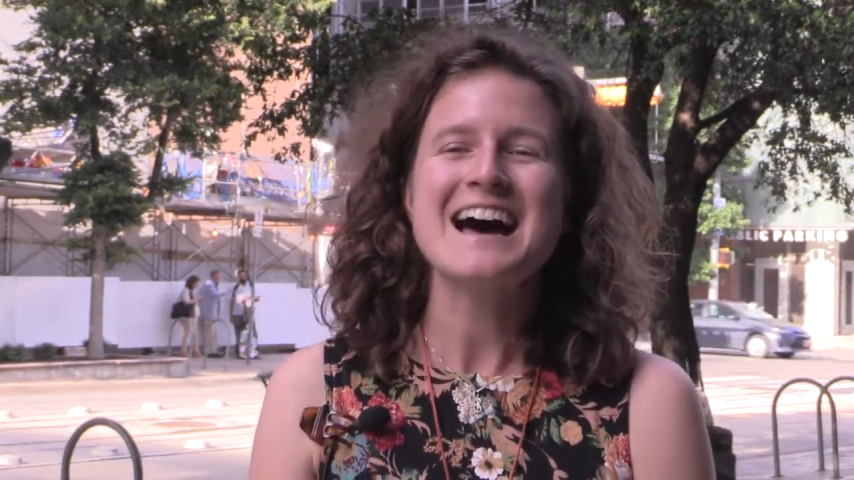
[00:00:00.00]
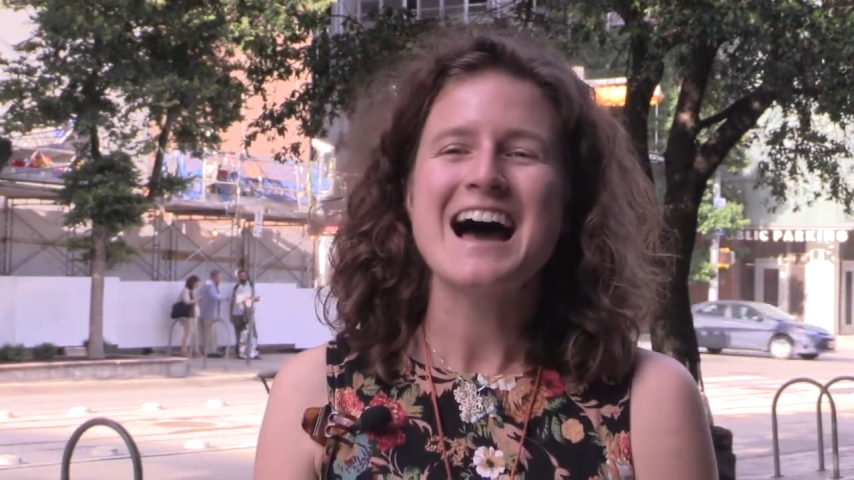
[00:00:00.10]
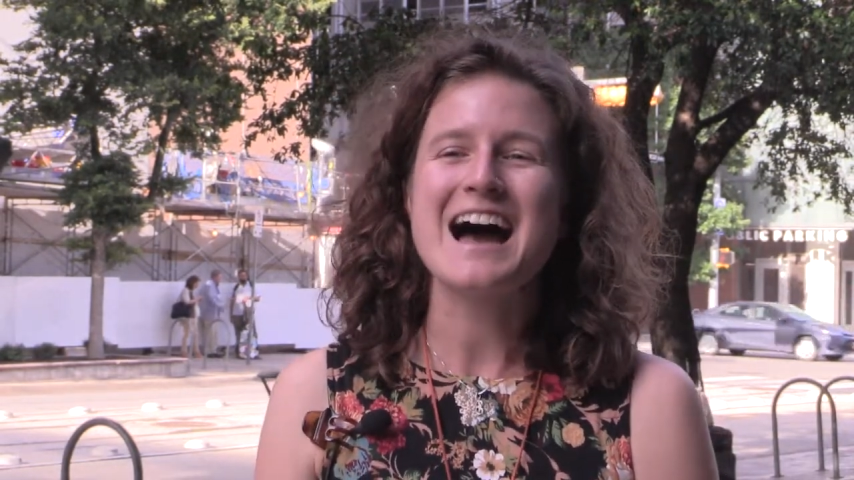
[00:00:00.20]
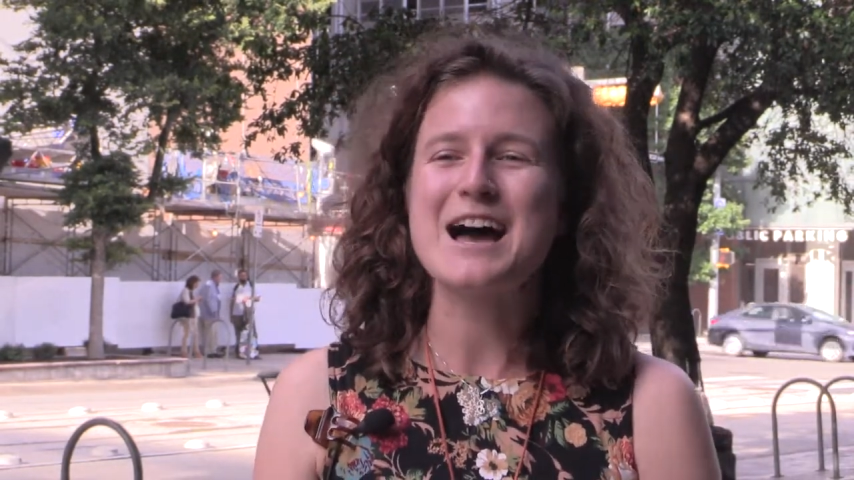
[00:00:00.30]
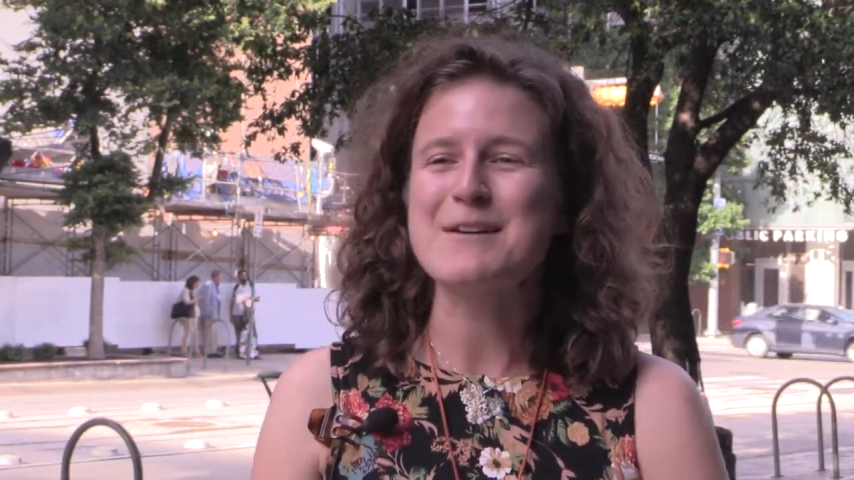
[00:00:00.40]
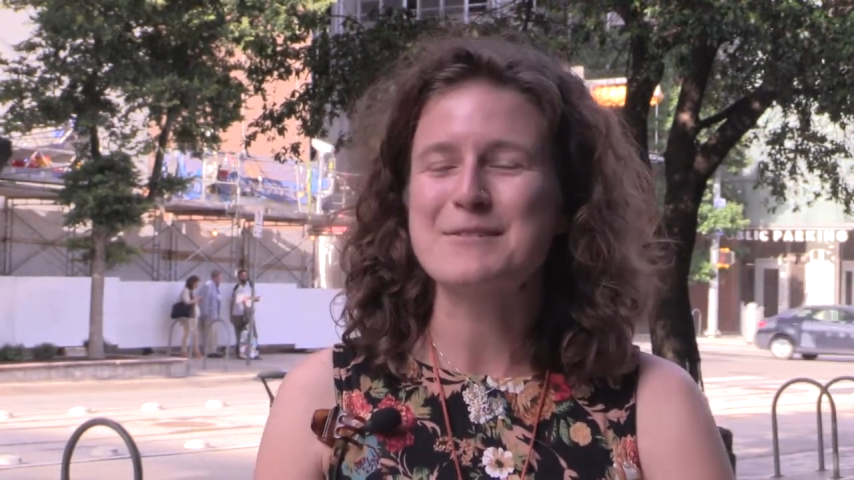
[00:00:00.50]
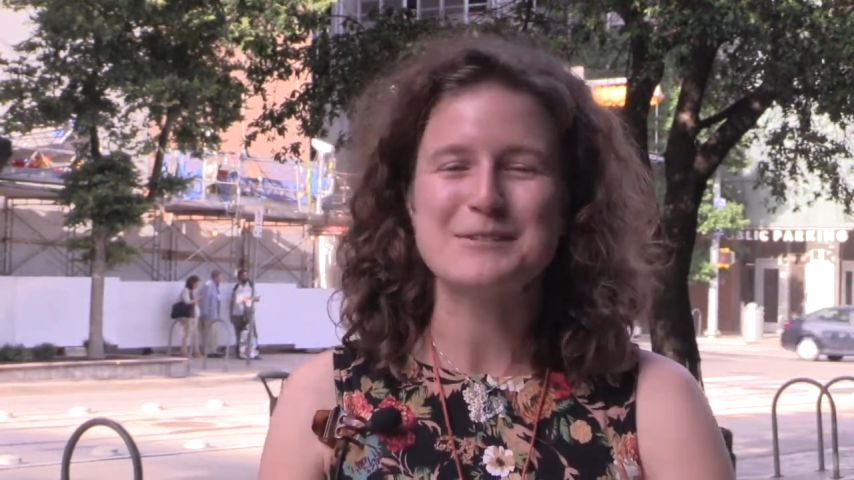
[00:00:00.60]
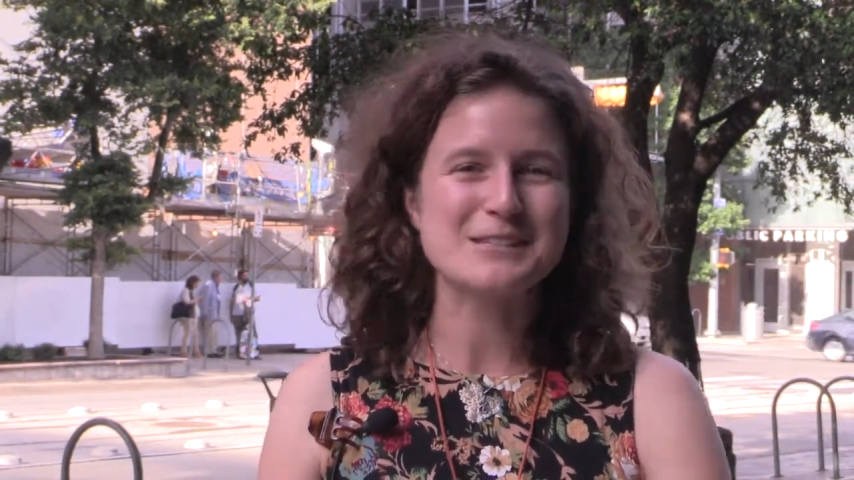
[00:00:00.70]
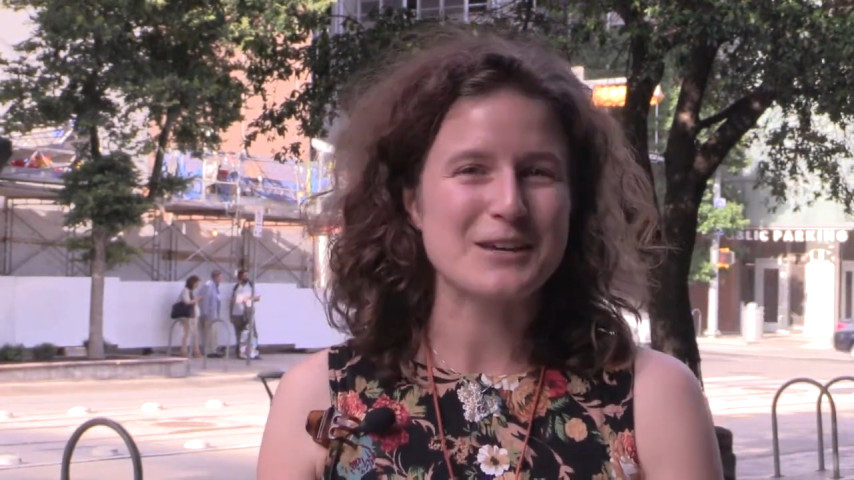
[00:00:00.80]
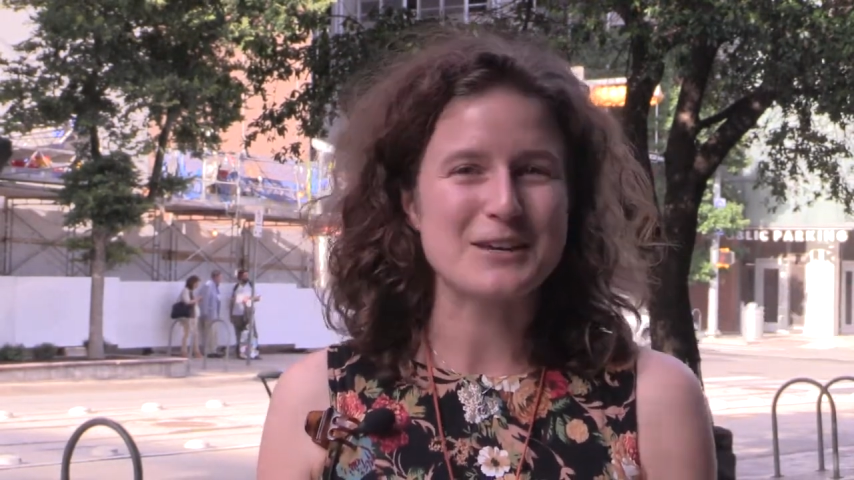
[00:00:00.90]
Um, it
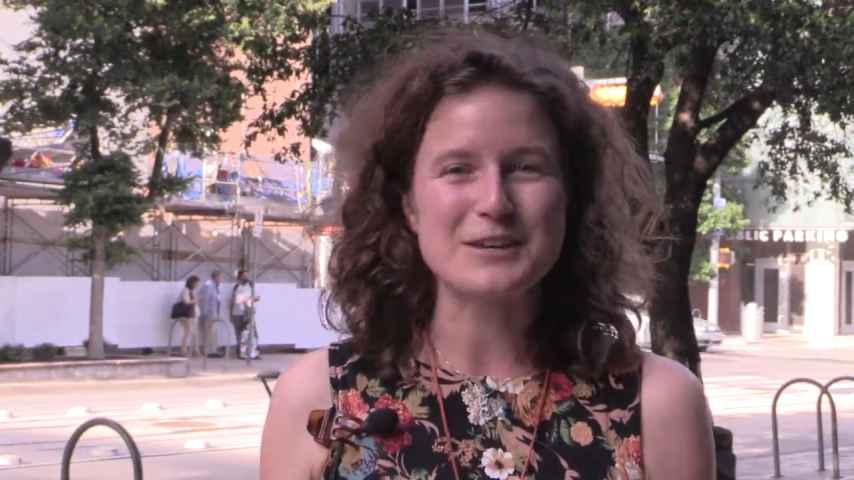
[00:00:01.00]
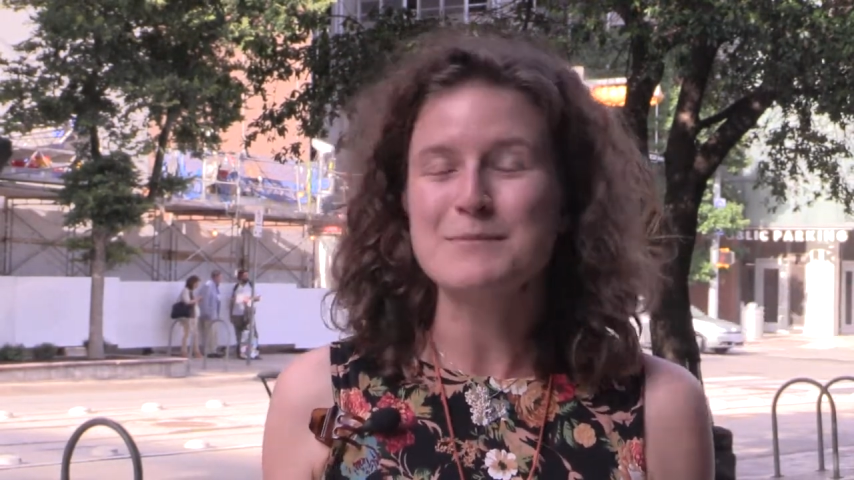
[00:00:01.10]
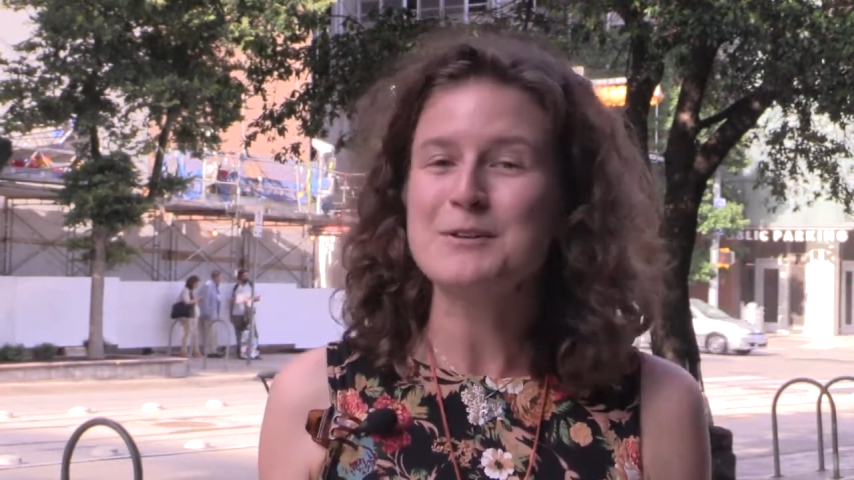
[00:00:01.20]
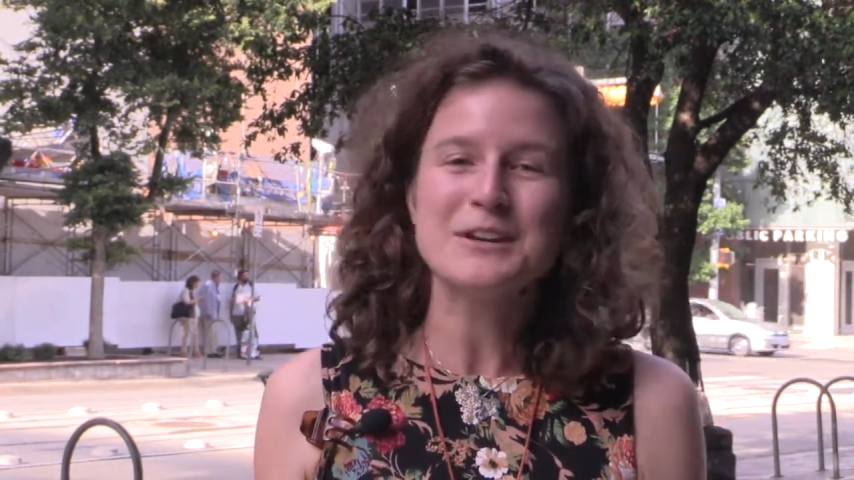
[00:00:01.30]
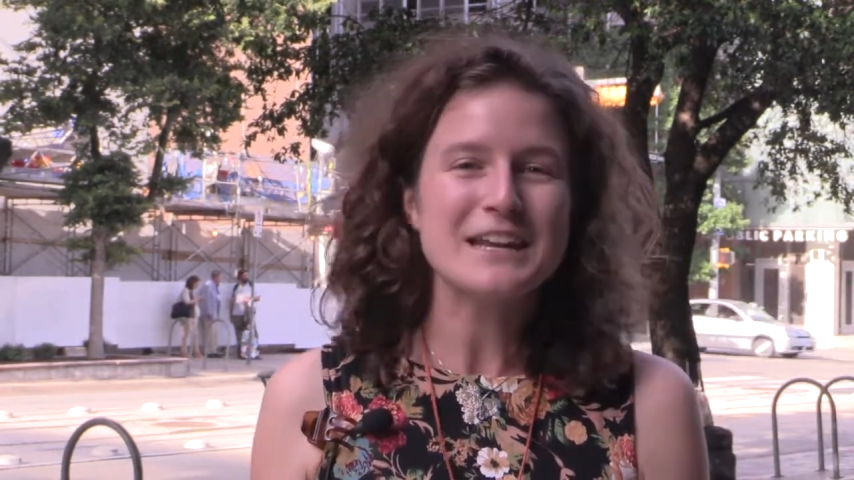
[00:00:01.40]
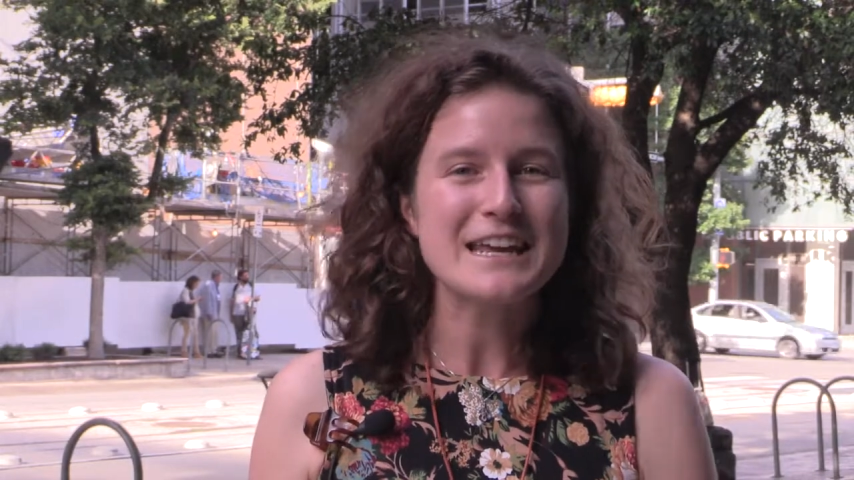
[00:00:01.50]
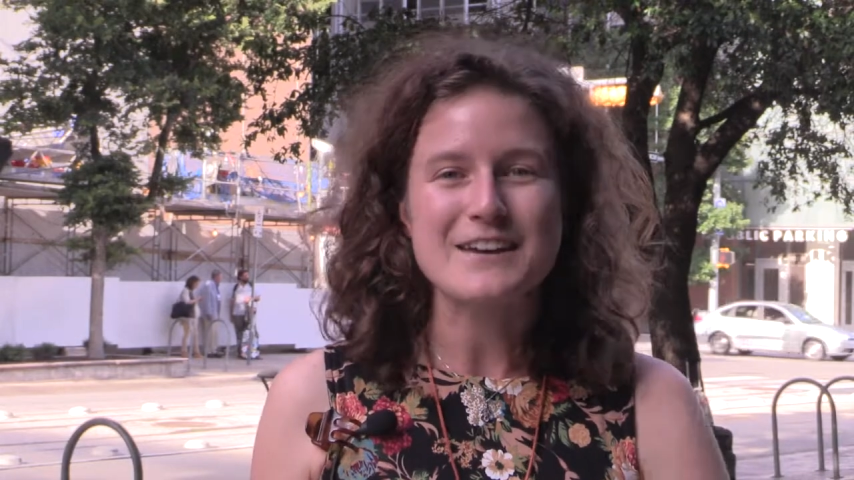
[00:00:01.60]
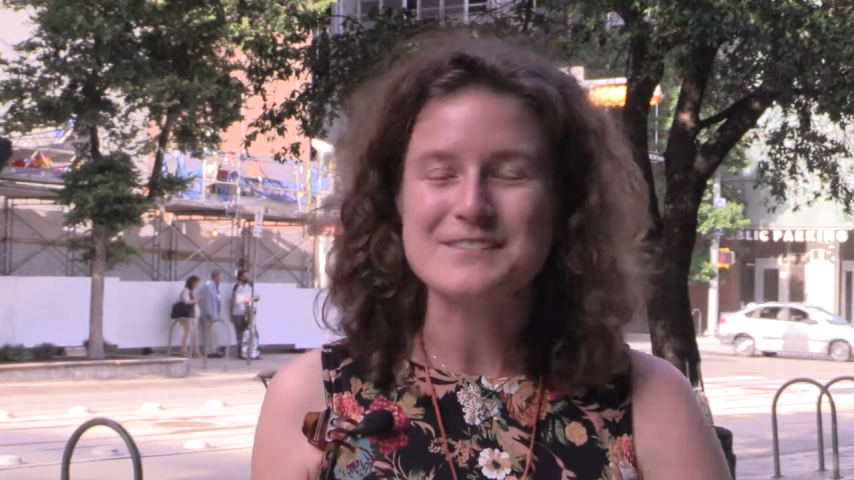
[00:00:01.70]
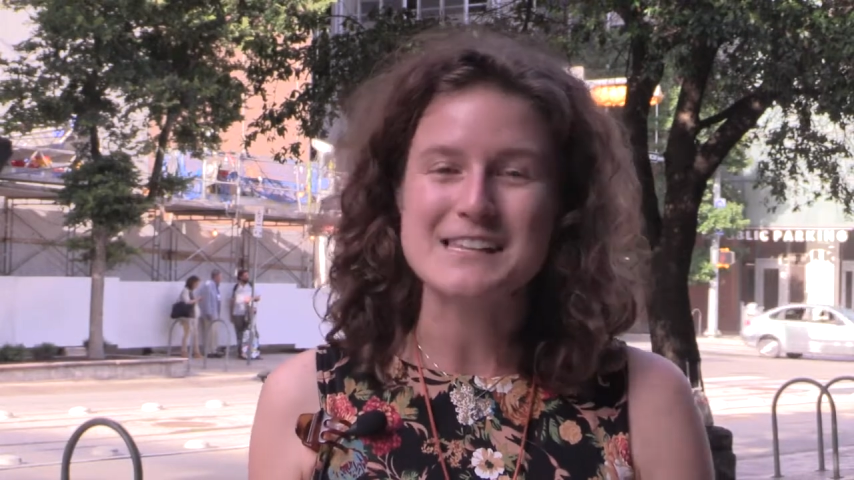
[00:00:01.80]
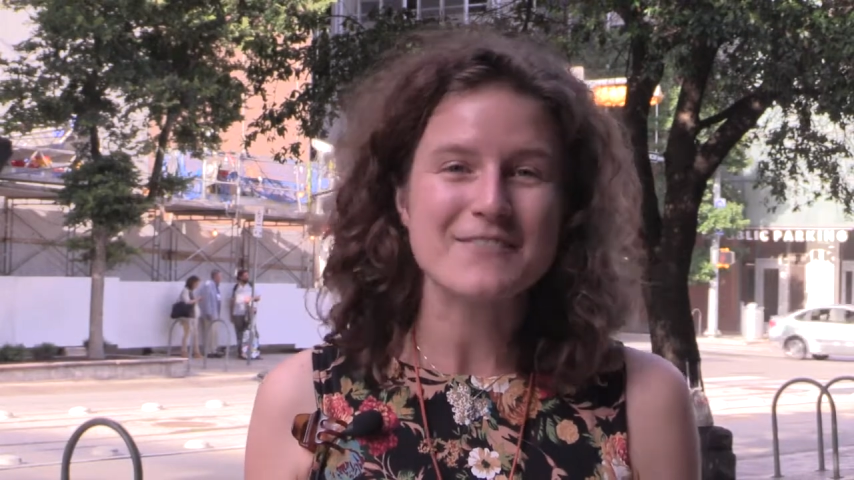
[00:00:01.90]
was a community
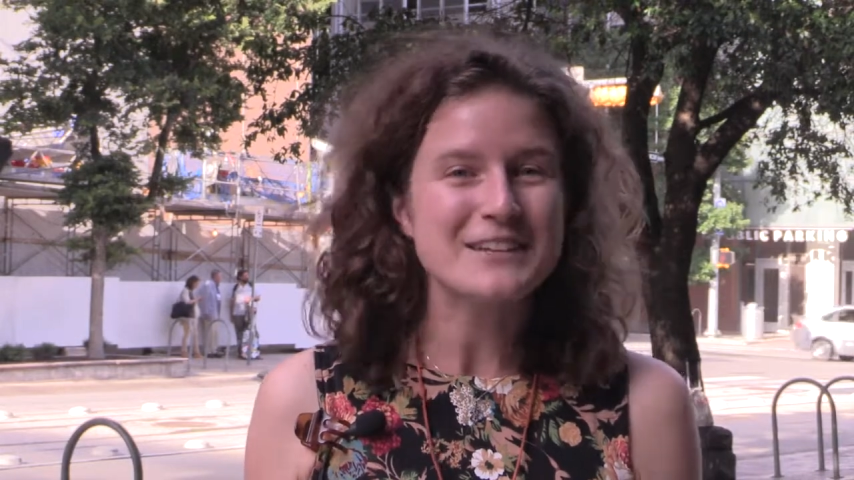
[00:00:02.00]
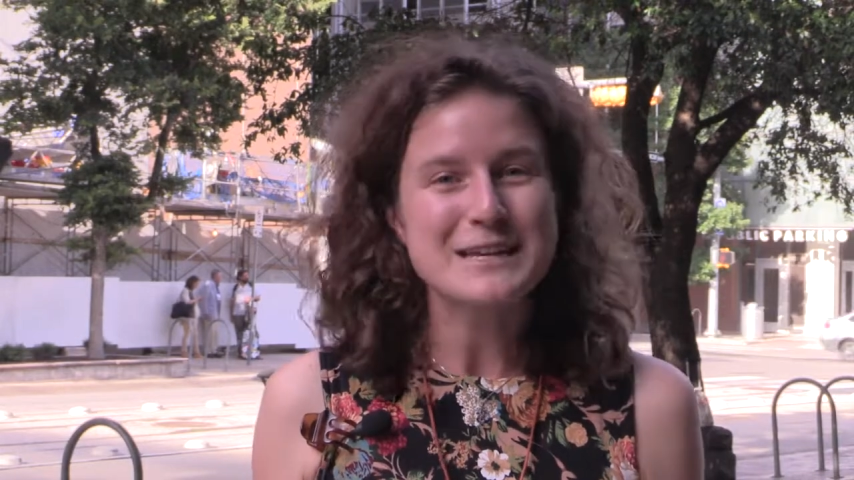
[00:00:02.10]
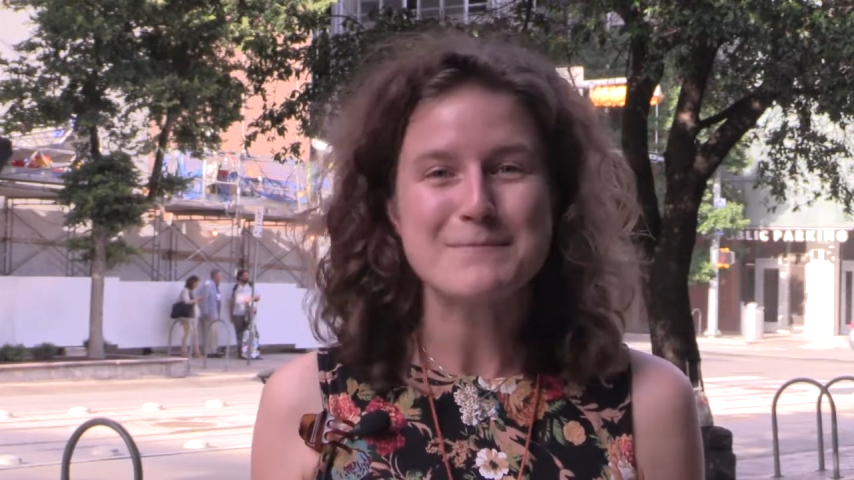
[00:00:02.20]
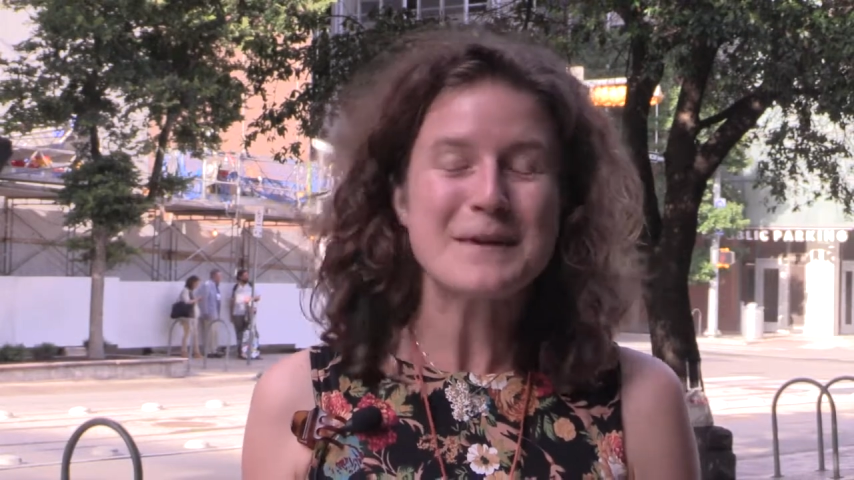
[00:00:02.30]
of 70